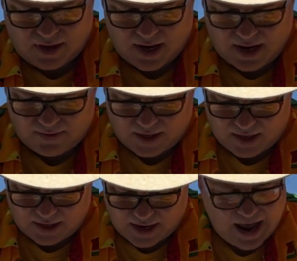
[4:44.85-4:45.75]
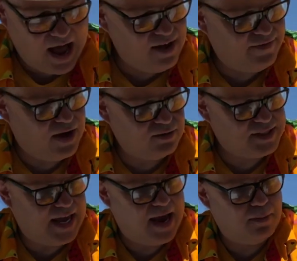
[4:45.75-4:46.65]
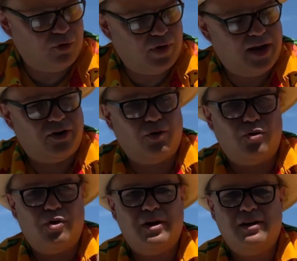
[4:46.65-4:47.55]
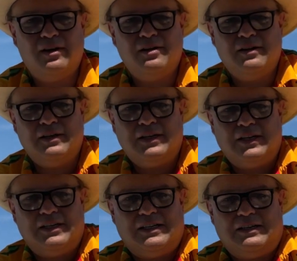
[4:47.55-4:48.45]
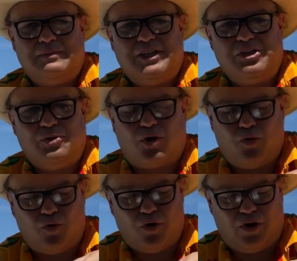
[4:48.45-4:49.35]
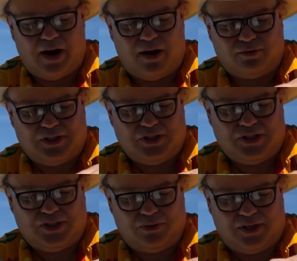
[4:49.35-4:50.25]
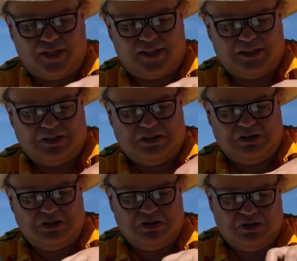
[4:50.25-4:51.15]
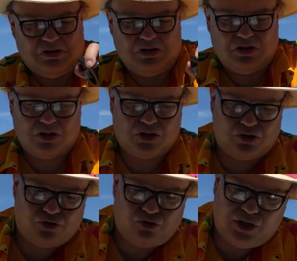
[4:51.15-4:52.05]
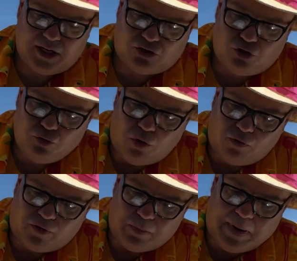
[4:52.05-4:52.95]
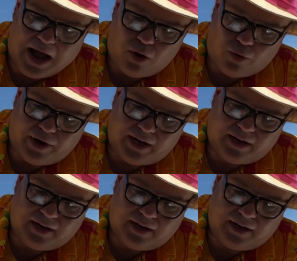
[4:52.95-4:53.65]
And then a 1/2 ounce of amaretto. I might do a 1/4 ounce just so it doesn't get too overpowering.